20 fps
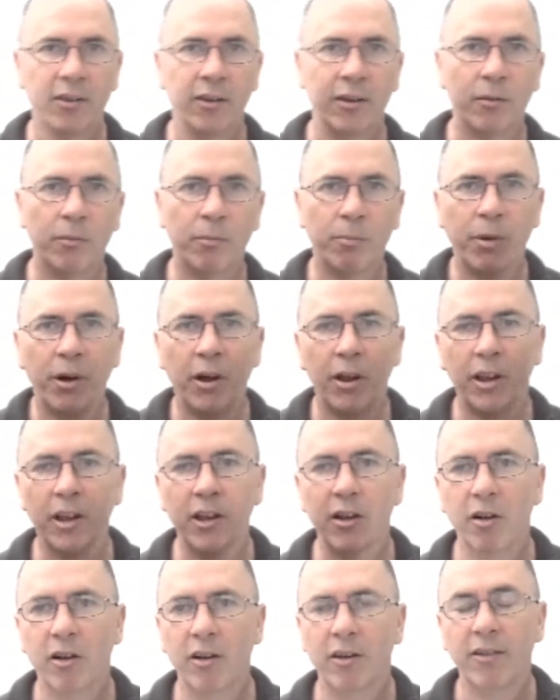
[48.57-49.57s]
And
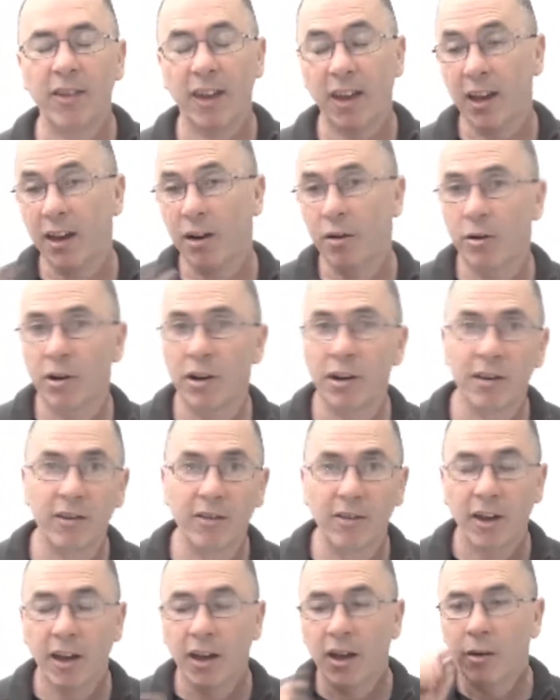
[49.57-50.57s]
polygons, areas,